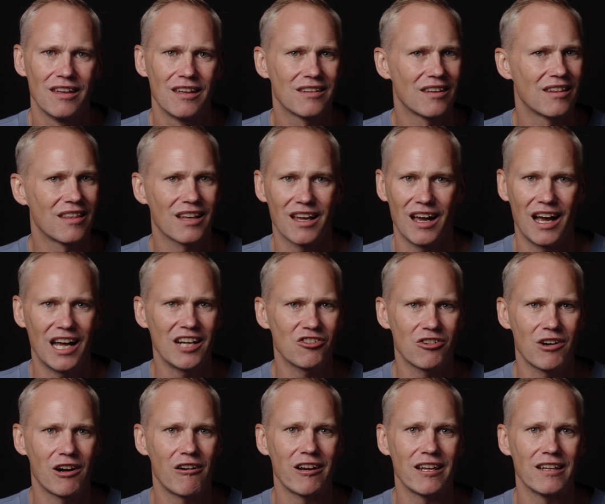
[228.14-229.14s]
To the
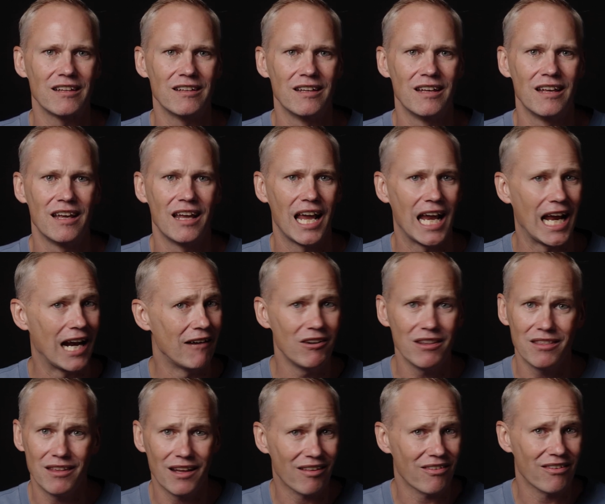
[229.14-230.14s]
contrary,
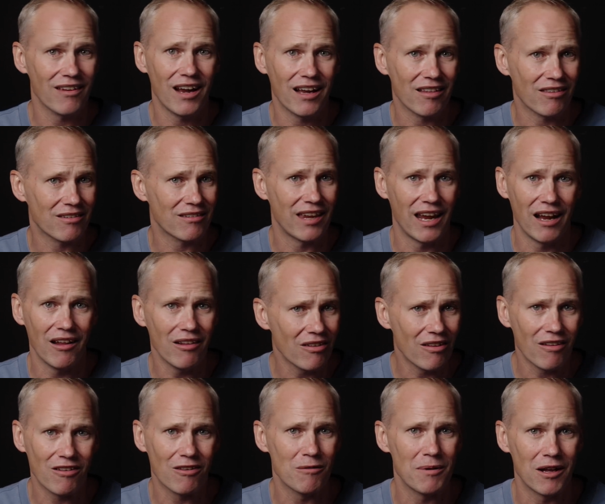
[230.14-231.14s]
everything science tells
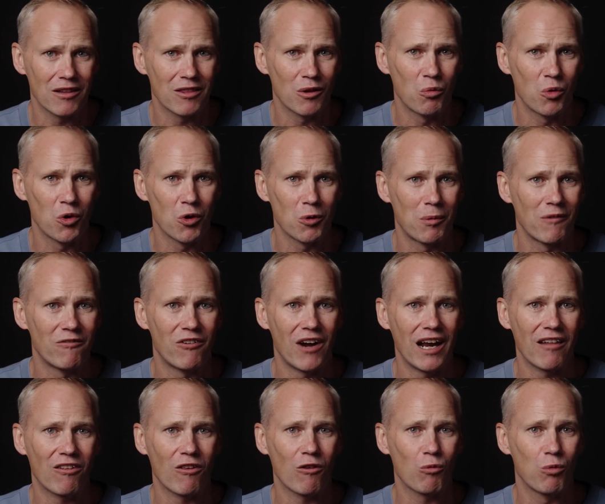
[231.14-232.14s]
us about the world
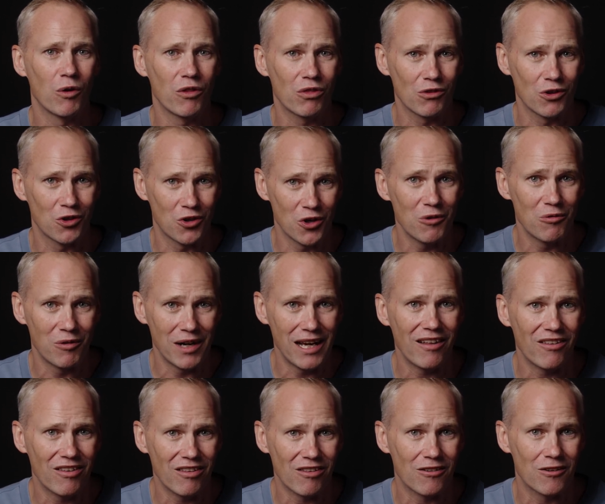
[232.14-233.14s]
provides us with good
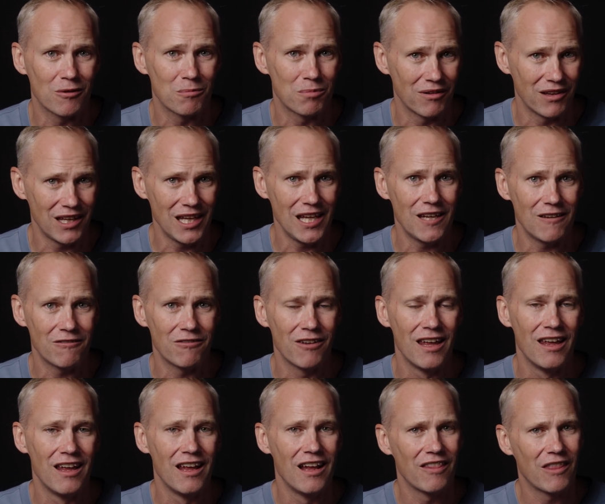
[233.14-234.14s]
reasons to believe
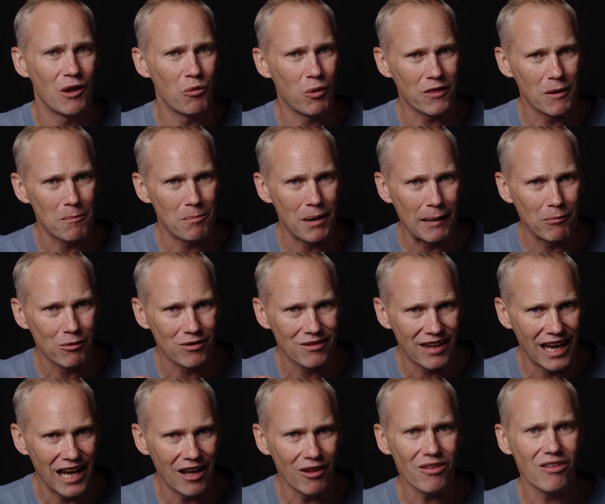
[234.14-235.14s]
that what the Bible
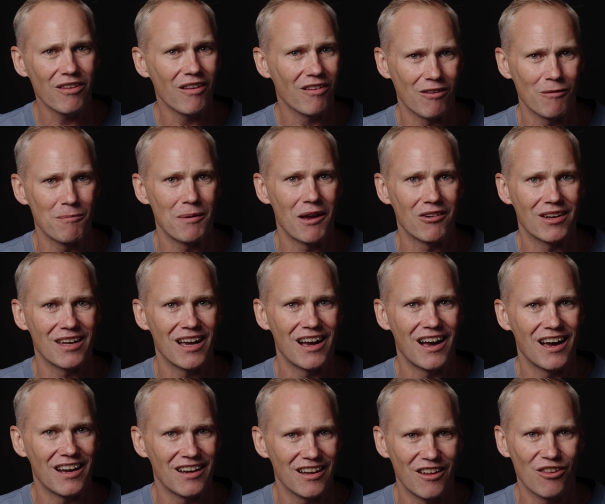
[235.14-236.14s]
tells us about
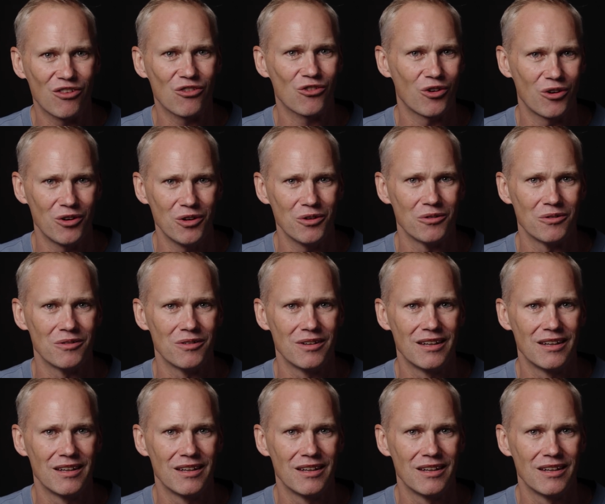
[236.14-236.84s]
God is true.